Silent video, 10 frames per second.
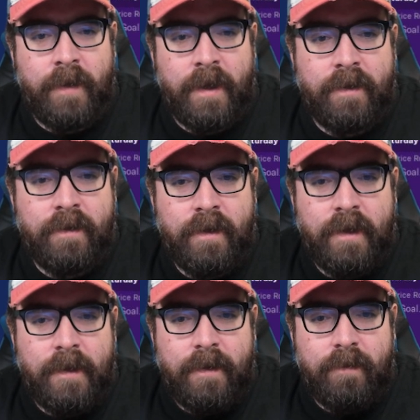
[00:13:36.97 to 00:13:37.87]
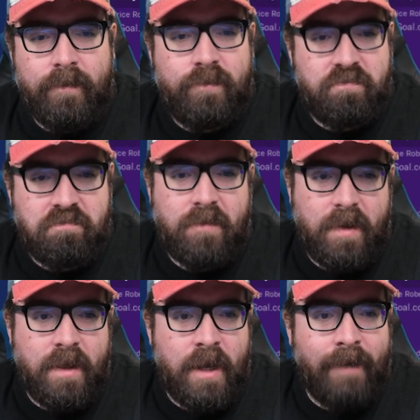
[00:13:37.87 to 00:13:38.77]
but
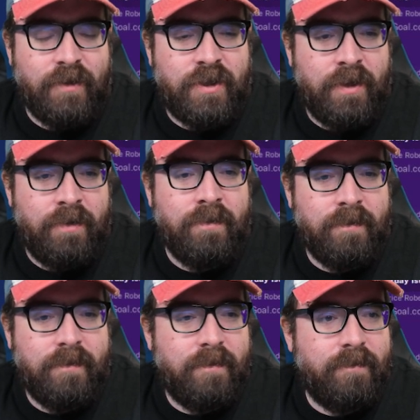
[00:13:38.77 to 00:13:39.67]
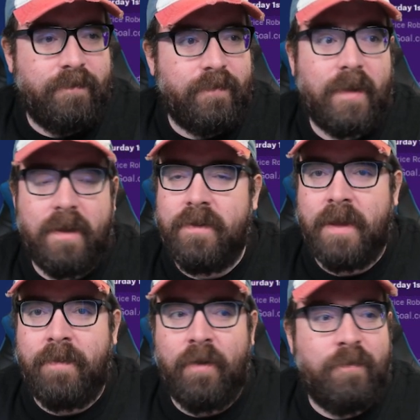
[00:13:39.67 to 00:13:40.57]
the other two,
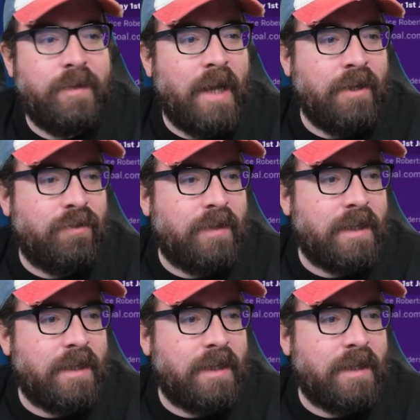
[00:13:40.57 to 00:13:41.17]
they're both potential